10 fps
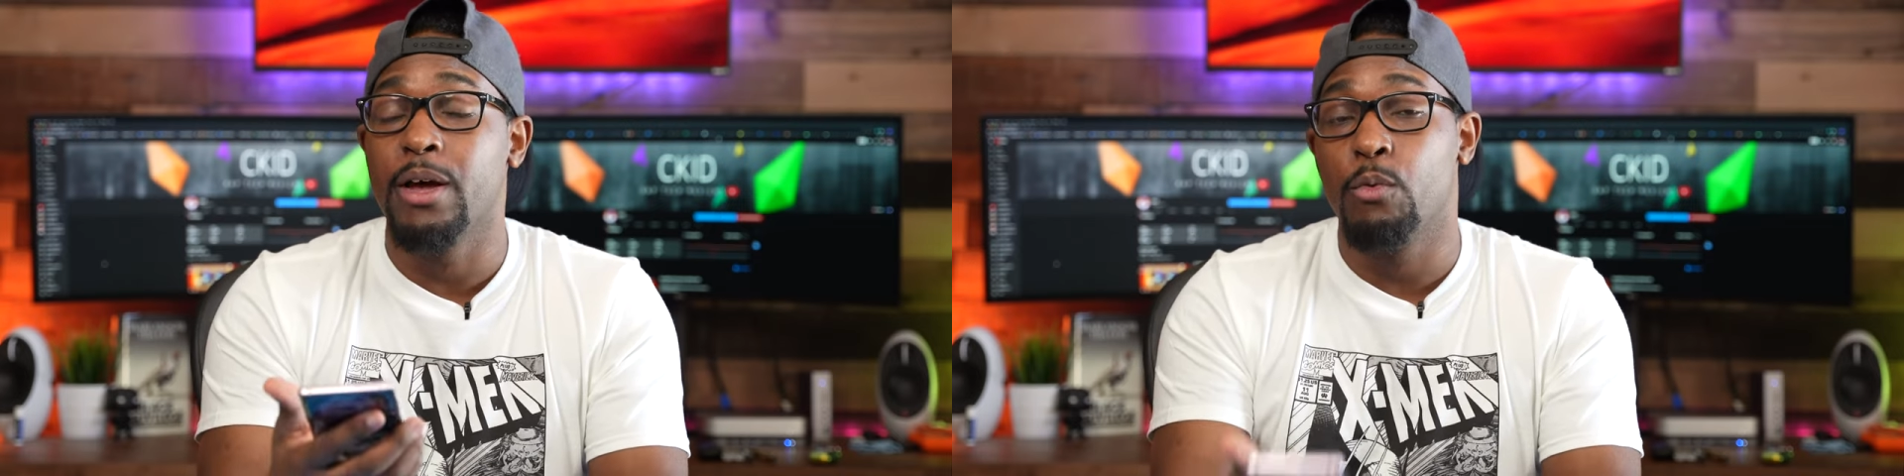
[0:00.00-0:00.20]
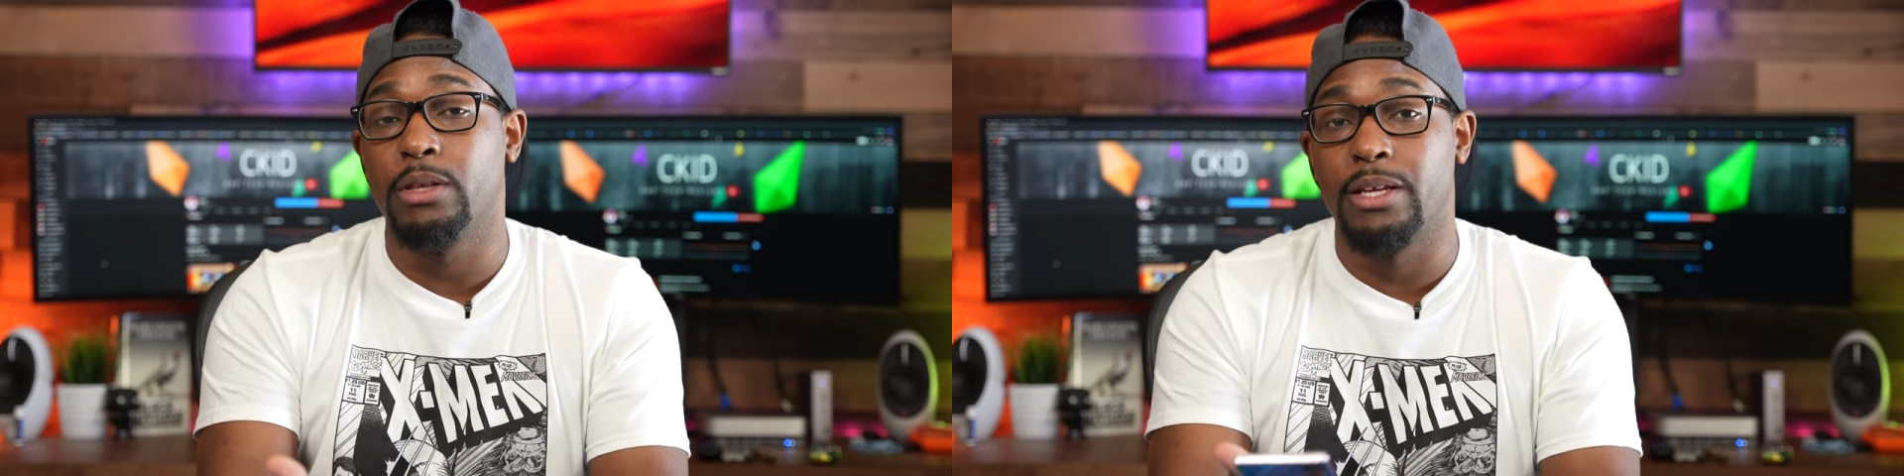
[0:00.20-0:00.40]

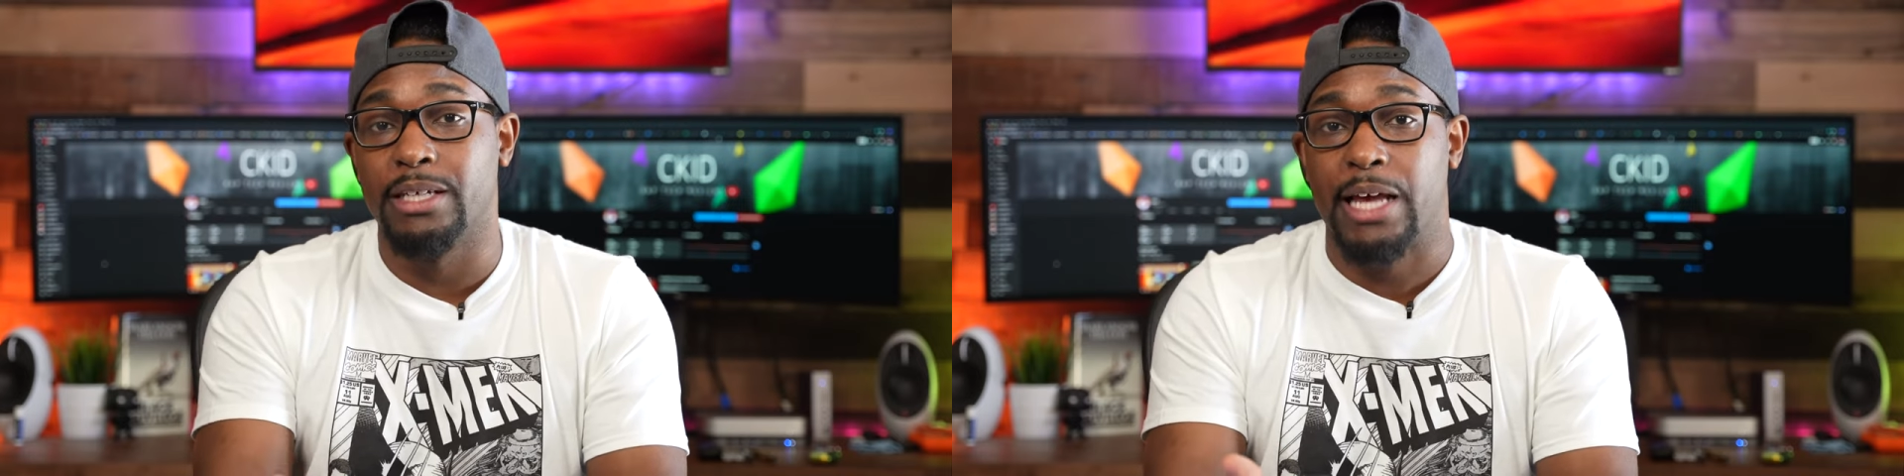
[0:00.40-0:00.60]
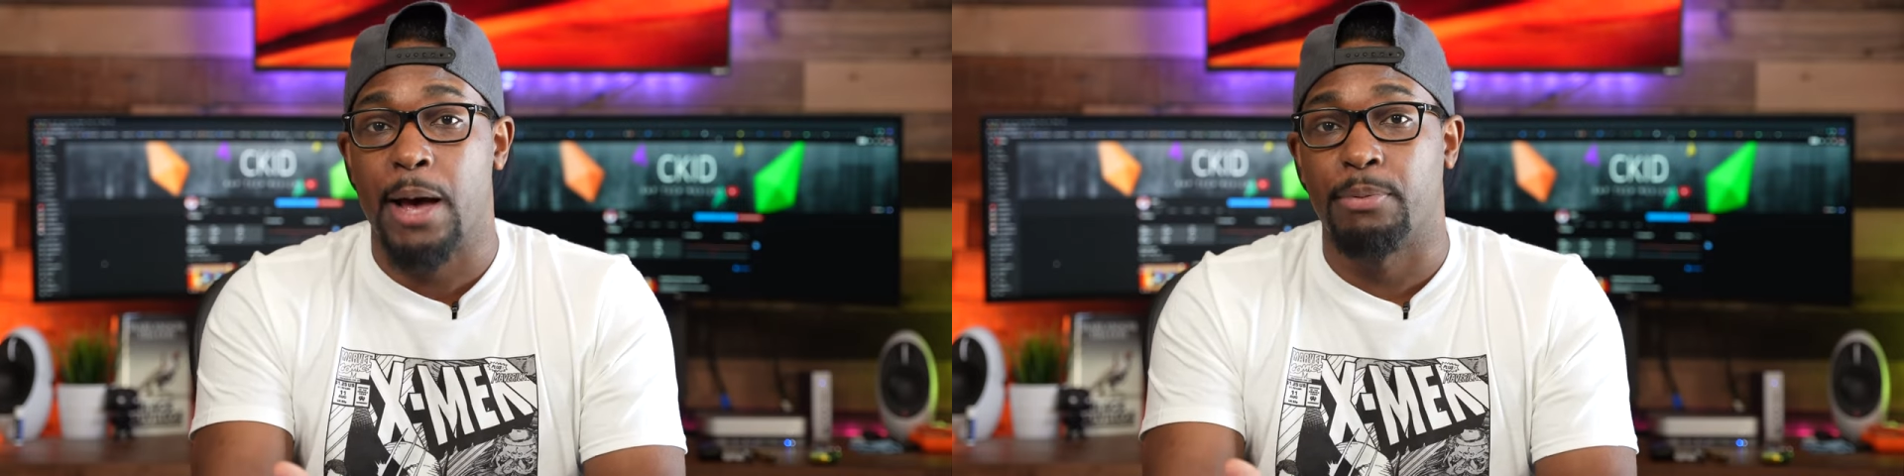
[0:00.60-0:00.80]
within
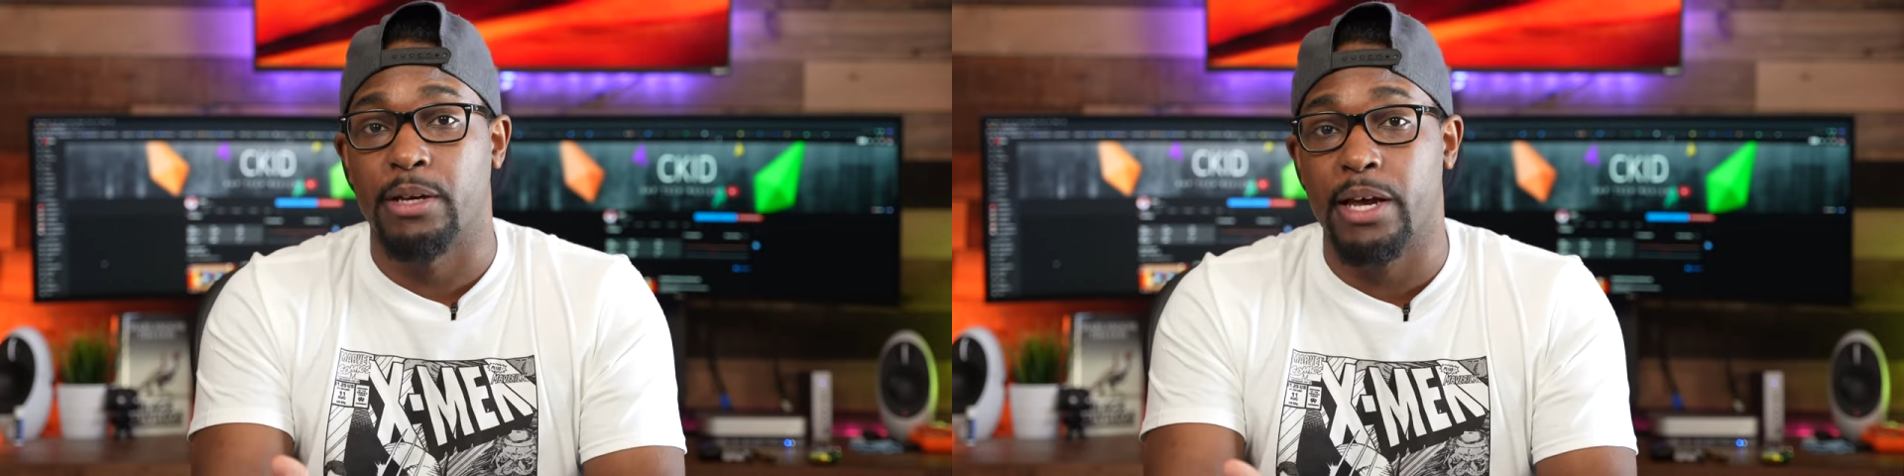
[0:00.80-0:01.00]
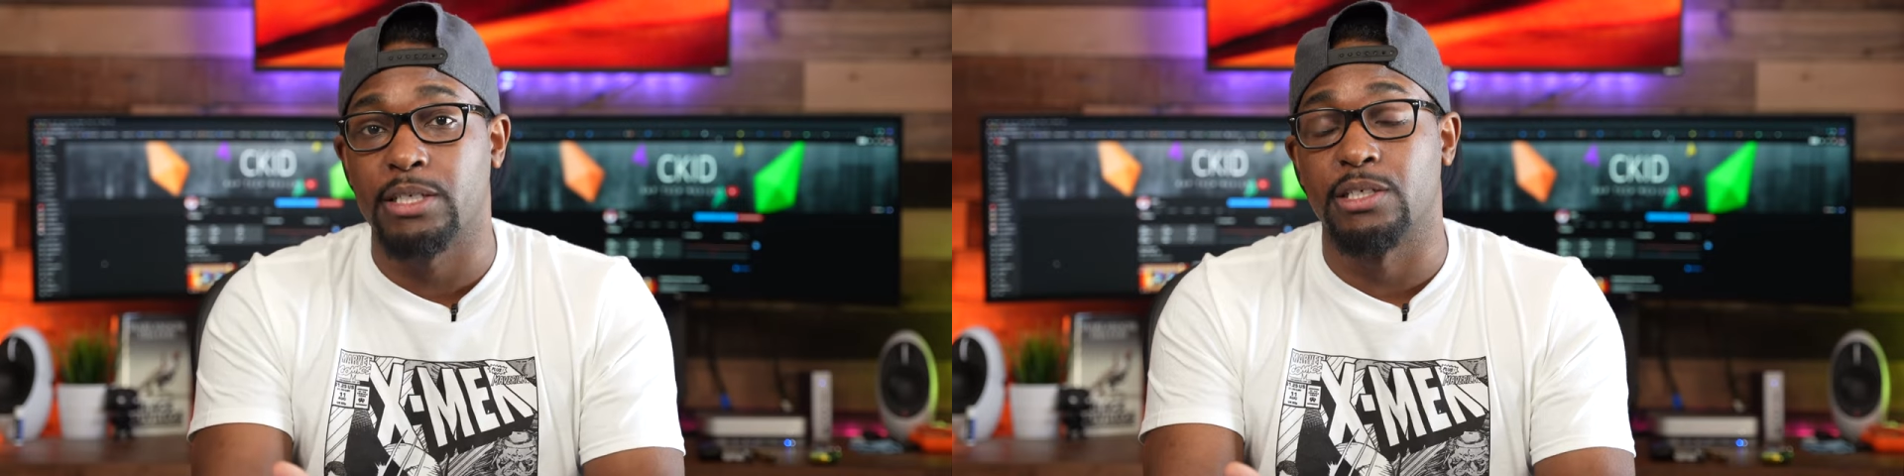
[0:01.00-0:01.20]
its
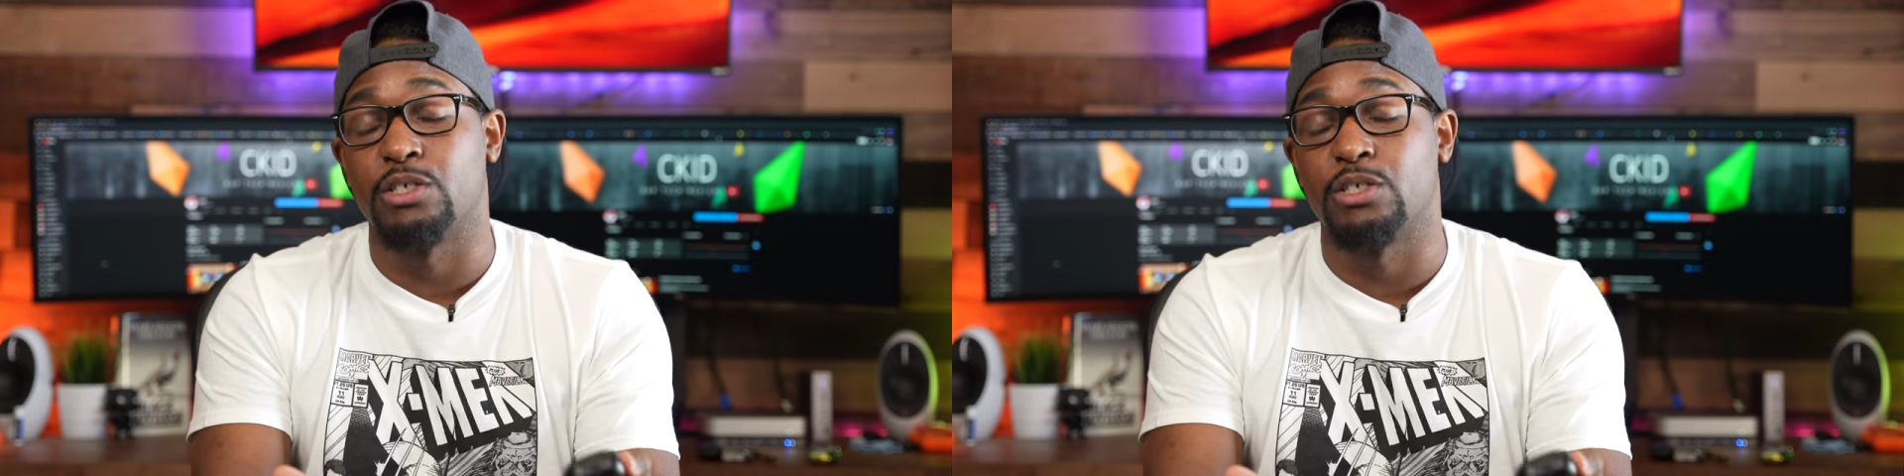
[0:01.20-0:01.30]
application.